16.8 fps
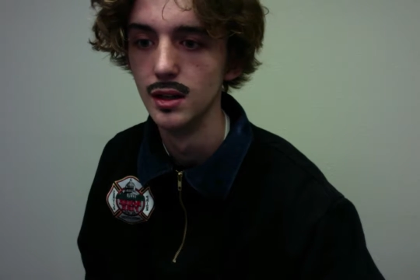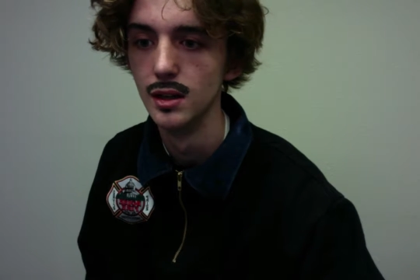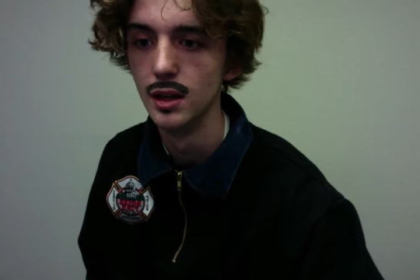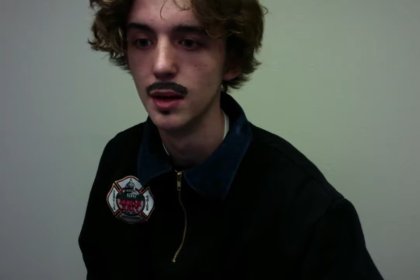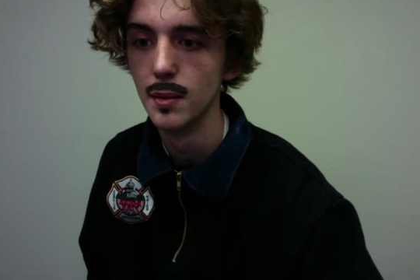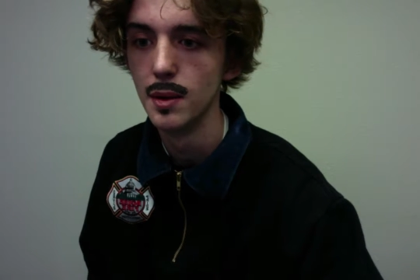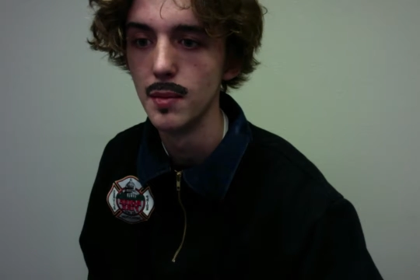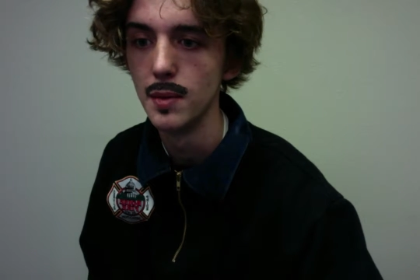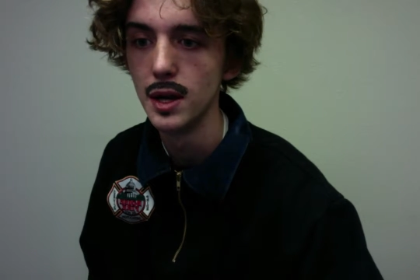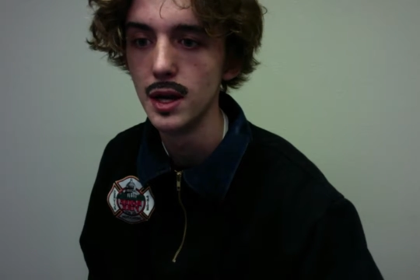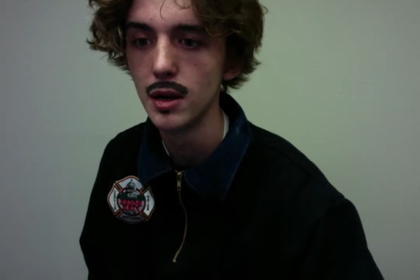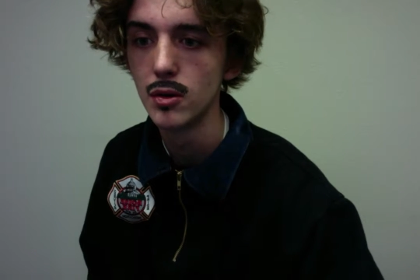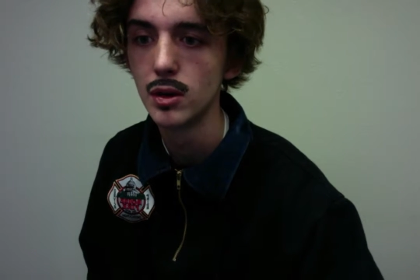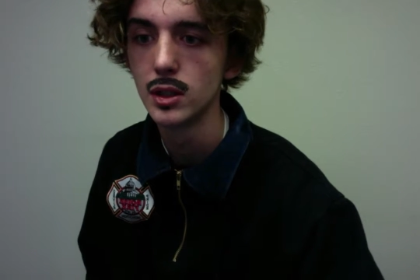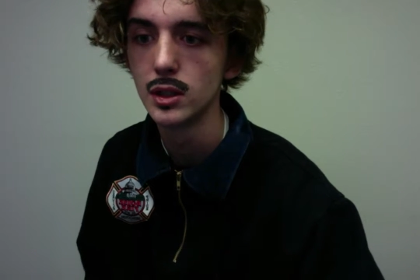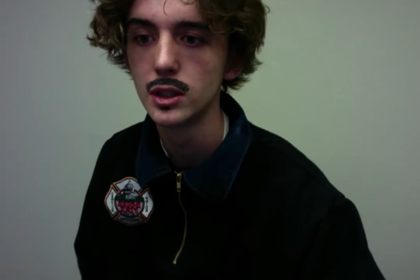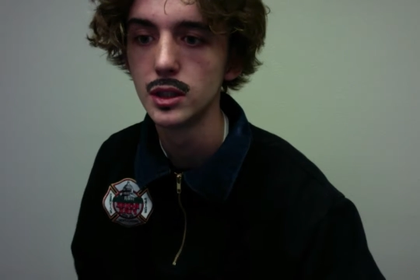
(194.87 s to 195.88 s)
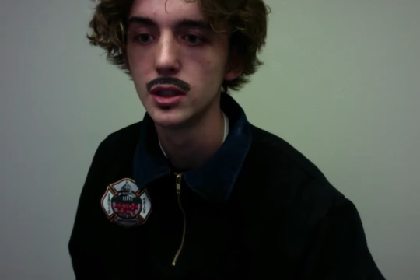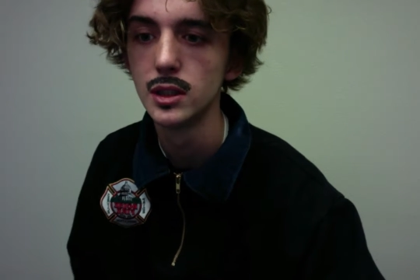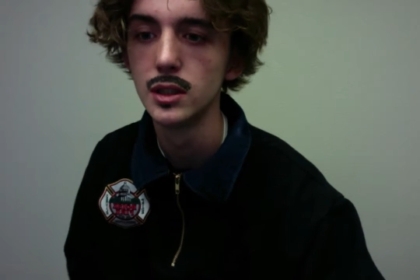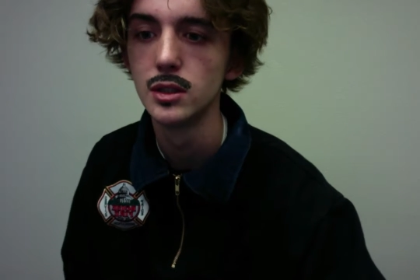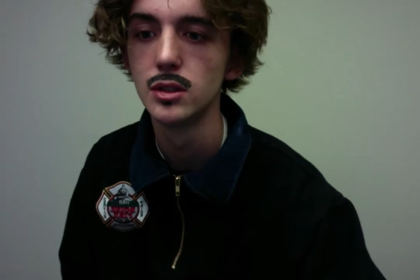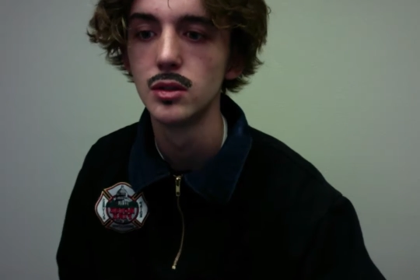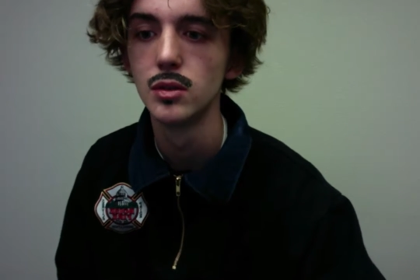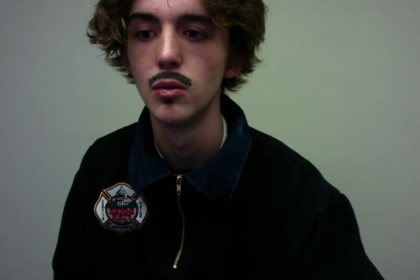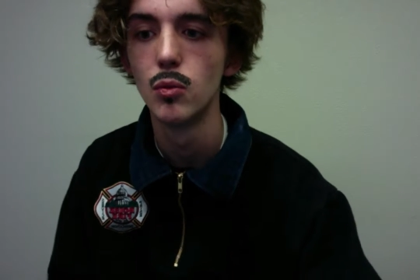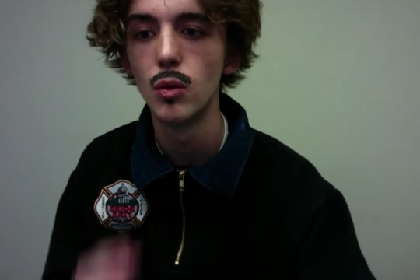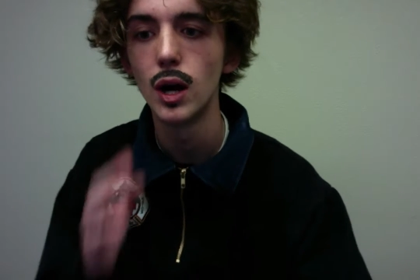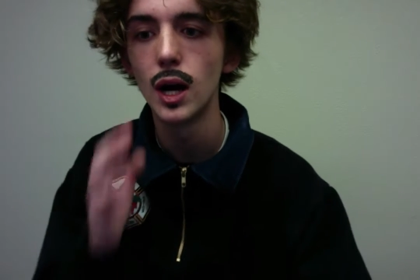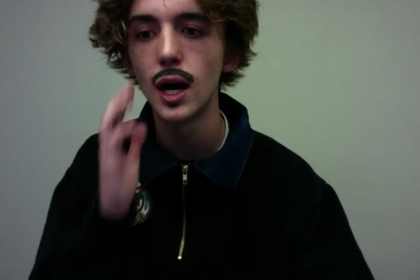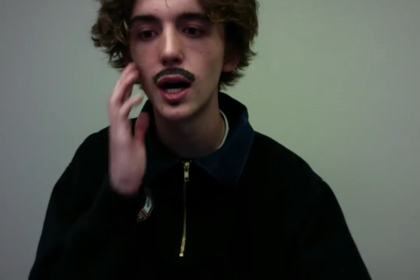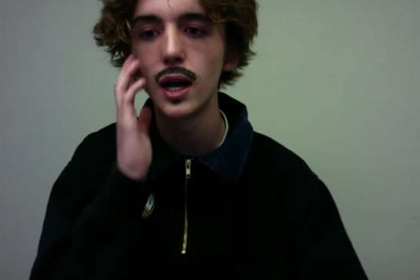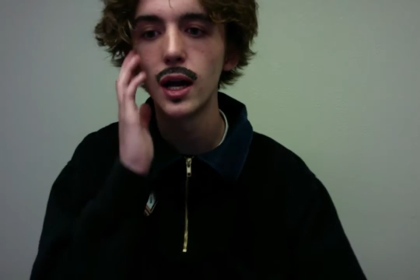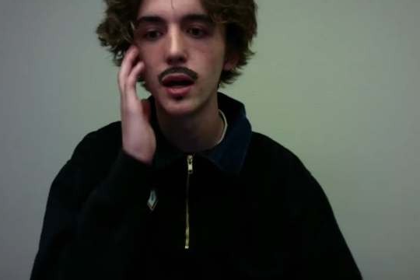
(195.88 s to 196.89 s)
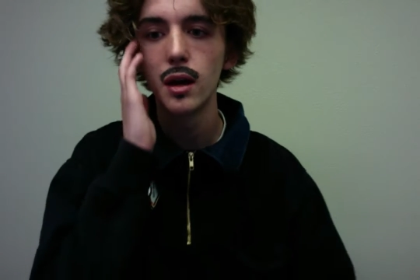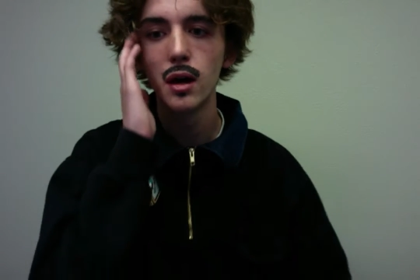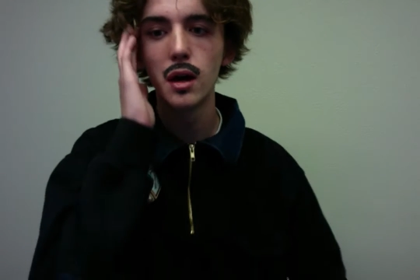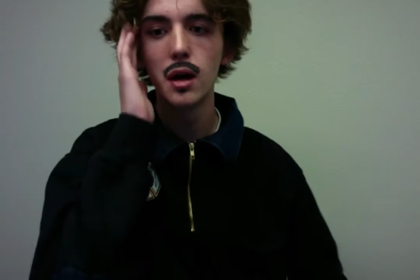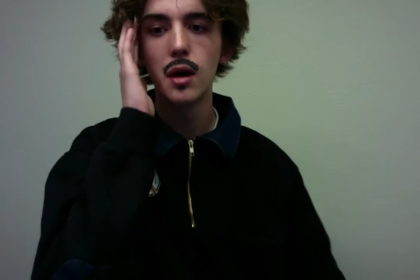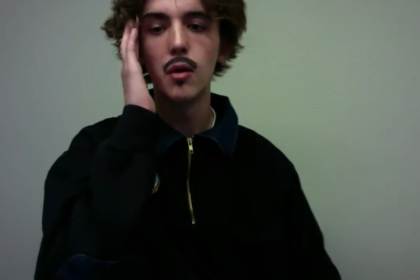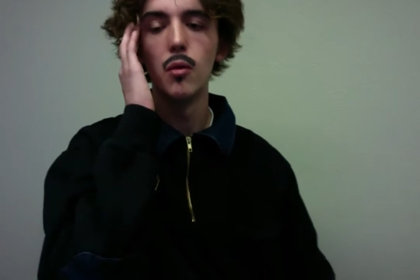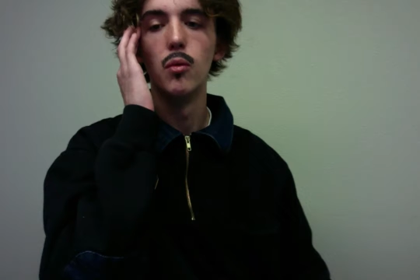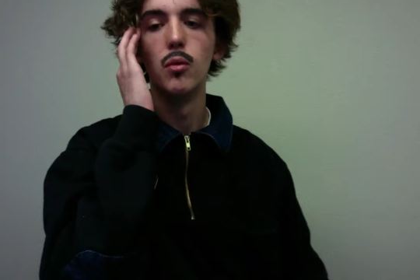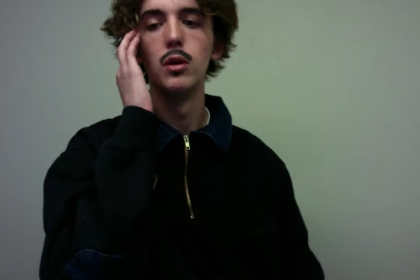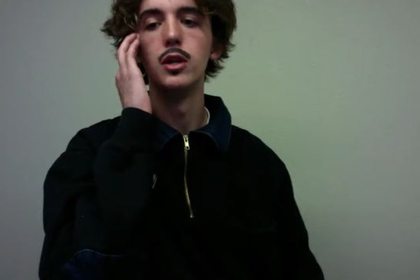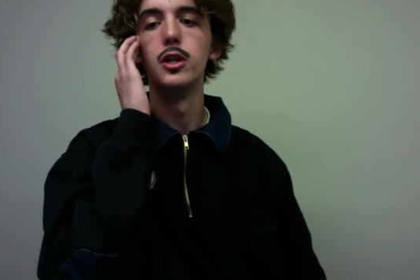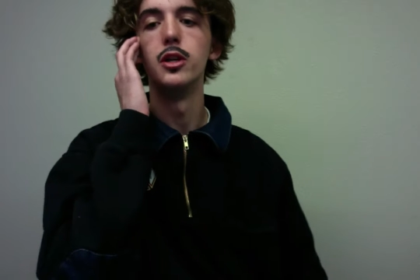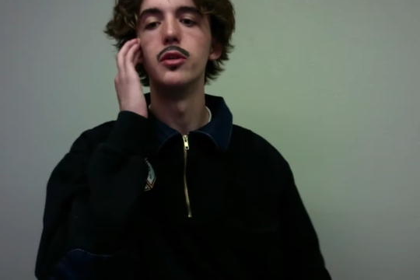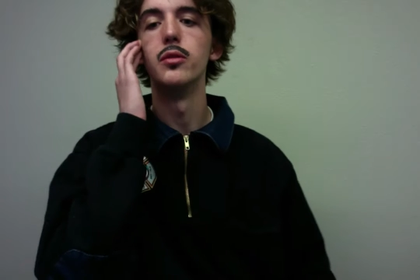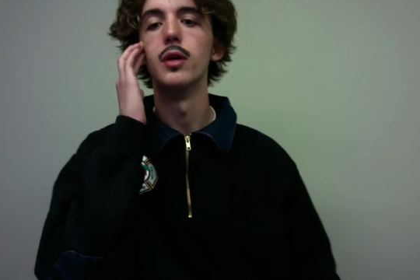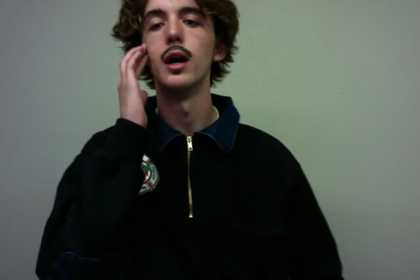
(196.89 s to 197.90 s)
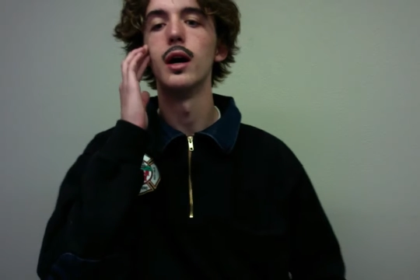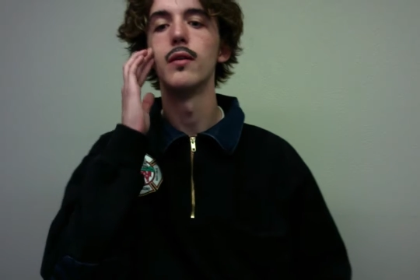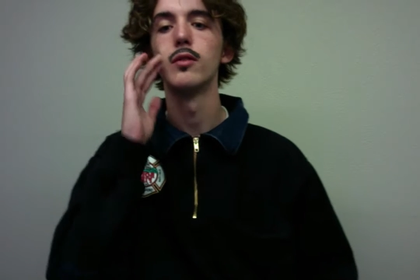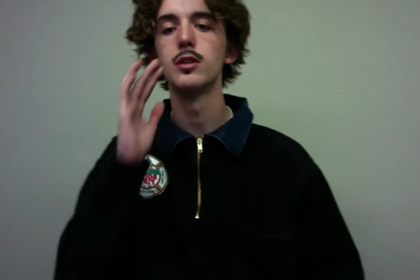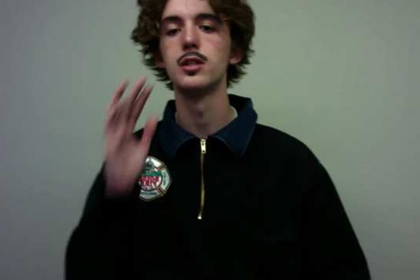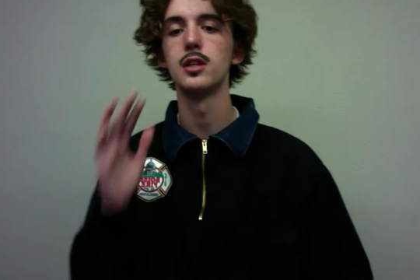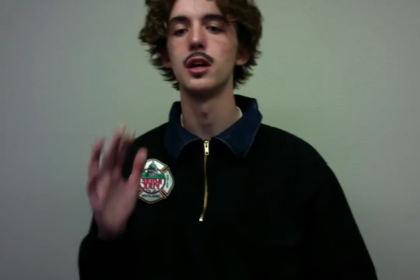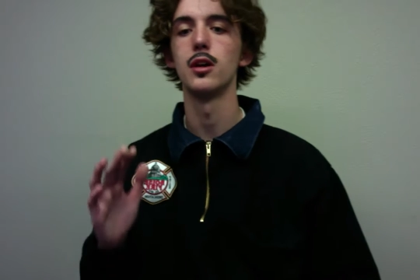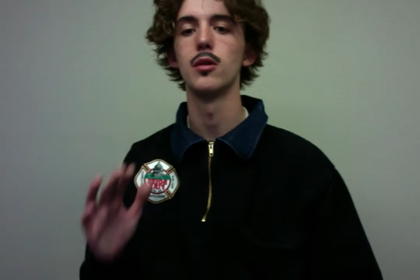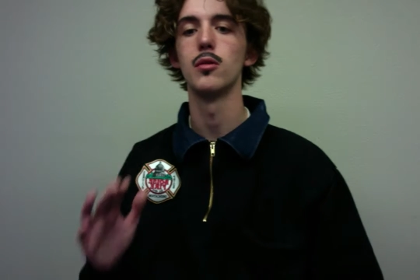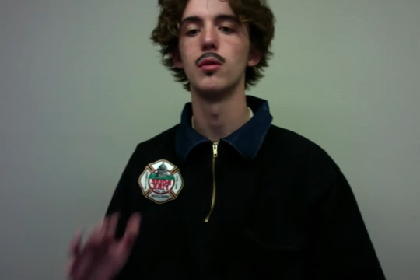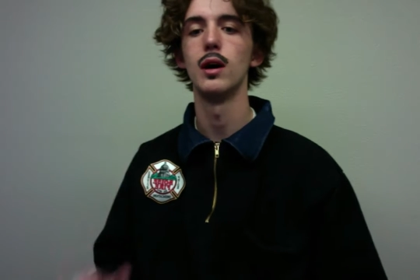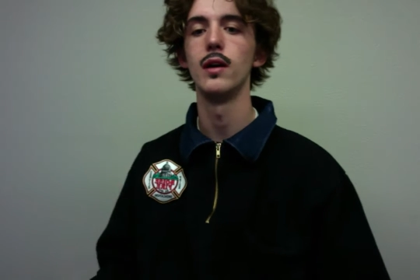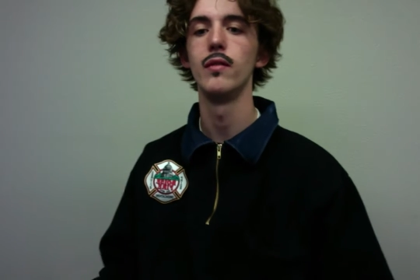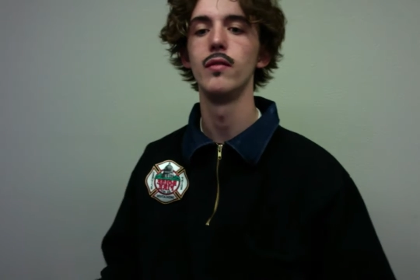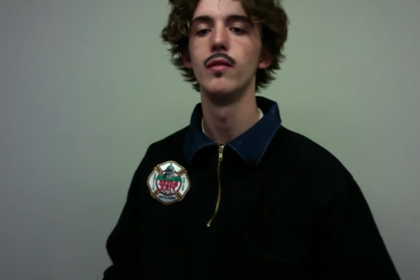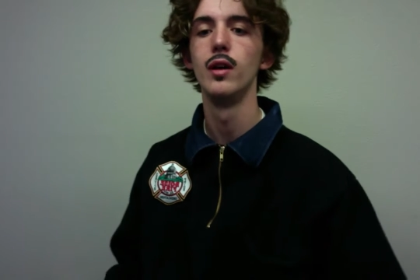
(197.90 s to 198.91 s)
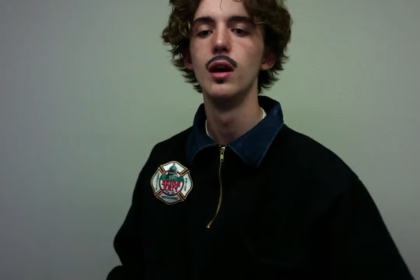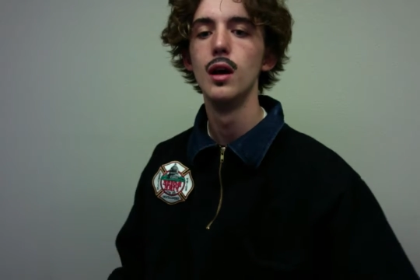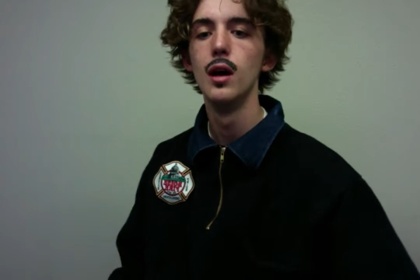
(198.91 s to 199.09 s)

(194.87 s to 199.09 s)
Now, my main question is, why would you ever tell your wife